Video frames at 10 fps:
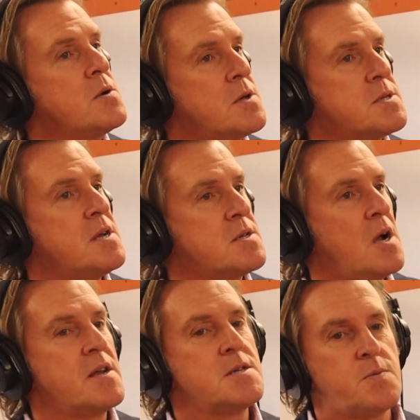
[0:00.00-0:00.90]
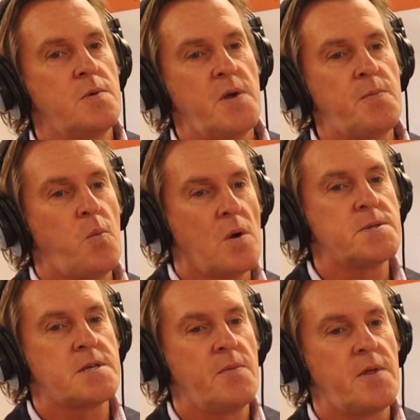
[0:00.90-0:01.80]
Because that's, I guess, when people
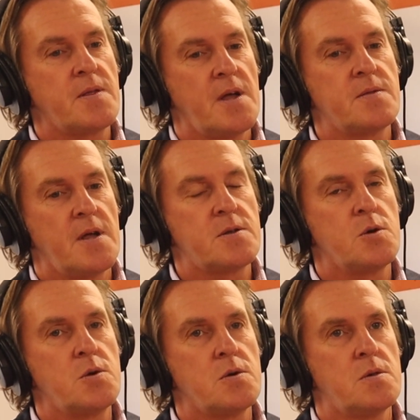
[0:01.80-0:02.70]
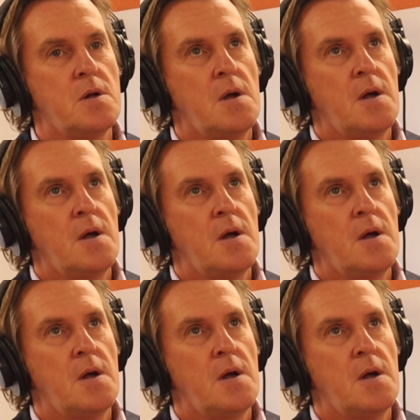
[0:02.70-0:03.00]
want something, they Google,